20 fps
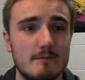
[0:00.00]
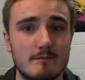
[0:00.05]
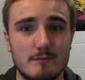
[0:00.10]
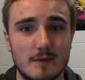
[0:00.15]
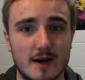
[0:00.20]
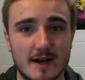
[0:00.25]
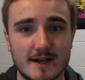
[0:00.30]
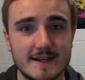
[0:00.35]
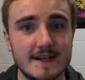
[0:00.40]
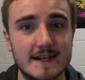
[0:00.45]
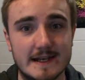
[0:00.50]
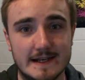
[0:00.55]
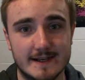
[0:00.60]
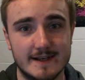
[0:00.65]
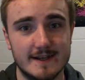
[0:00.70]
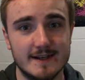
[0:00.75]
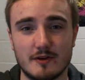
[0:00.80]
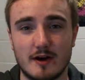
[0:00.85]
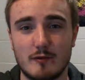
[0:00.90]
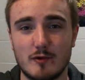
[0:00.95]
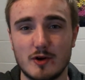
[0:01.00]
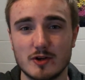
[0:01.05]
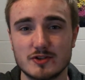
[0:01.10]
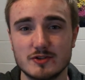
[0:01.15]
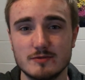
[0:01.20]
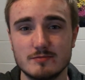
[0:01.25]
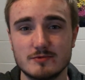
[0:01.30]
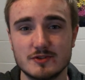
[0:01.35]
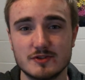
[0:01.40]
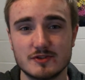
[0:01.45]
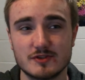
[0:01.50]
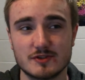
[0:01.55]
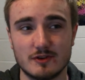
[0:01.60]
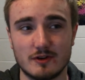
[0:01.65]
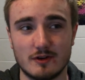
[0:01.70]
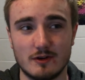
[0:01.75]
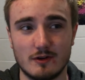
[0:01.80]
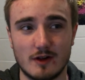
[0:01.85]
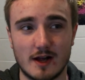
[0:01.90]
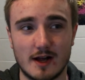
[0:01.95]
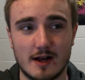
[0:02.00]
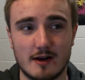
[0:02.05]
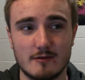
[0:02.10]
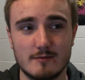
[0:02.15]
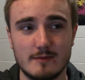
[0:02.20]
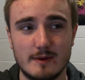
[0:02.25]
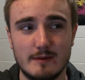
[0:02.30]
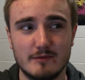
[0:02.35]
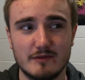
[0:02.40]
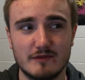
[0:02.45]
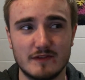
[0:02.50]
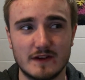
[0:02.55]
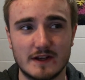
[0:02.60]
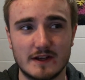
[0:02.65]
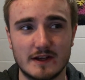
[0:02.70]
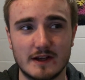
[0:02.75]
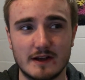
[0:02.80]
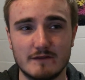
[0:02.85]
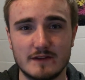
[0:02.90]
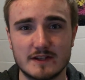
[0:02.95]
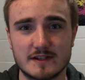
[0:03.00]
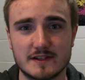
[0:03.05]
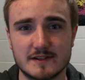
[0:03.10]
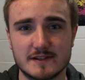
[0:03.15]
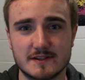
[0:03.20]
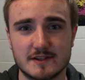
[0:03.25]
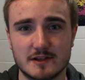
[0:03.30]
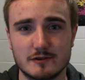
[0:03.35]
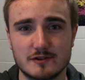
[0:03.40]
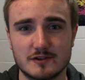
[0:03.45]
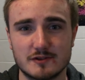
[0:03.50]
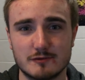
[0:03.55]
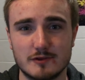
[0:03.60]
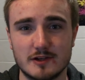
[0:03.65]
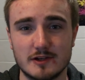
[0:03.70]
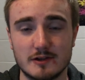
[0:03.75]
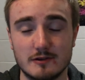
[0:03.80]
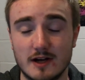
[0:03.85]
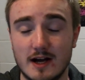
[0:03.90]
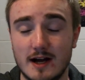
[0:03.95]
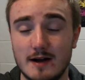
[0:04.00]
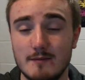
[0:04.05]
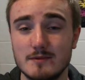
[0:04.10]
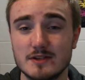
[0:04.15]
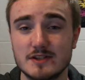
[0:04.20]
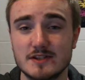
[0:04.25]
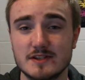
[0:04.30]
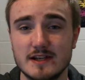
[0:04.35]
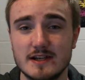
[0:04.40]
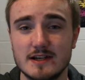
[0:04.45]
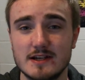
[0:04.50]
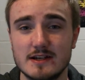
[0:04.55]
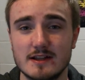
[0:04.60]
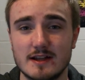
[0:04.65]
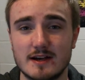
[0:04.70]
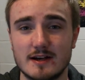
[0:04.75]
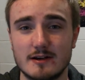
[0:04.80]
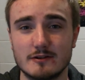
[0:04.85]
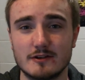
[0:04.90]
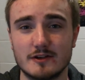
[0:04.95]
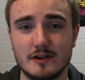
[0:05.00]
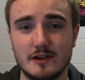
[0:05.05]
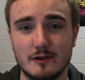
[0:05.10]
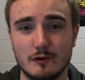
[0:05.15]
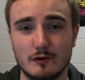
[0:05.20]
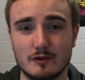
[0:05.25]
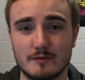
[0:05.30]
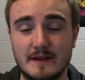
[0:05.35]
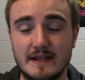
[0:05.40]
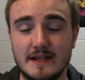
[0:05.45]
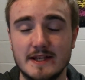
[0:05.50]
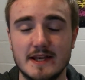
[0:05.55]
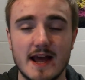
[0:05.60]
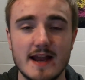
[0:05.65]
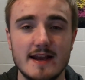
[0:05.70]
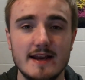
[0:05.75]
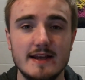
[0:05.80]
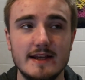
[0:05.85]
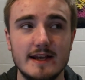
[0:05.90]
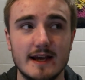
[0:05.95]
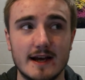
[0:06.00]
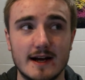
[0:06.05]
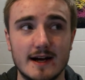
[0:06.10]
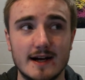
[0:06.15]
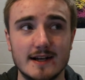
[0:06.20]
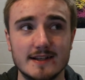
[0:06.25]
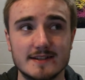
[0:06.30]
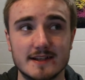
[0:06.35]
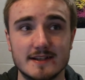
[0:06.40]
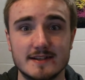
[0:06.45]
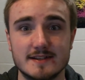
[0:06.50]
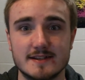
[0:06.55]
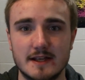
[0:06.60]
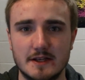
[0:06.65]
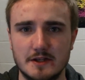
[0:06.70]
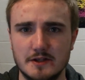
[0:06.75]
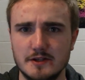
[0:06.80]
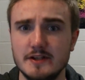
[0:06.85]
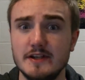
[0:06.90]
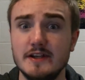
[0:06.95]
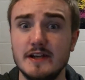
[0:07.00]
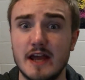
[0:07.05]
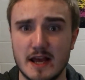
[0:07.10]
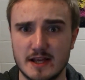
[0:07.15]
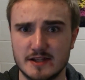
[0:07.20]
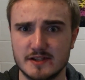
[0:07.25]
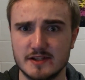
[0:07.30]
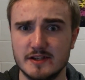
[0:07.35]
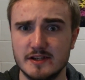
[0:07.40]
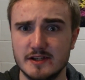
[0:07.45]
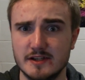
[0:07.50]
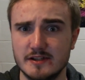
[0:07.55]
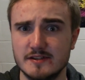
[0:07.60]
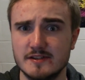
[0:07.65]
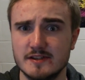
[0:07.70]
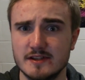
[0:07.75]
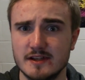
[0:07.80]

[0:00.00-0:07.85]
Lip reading: But I didn't. I walked up to the stall, and I remember thinking, this is so surreal. I must say it aloud, because he looked me dead in the eyes and said, yes it is.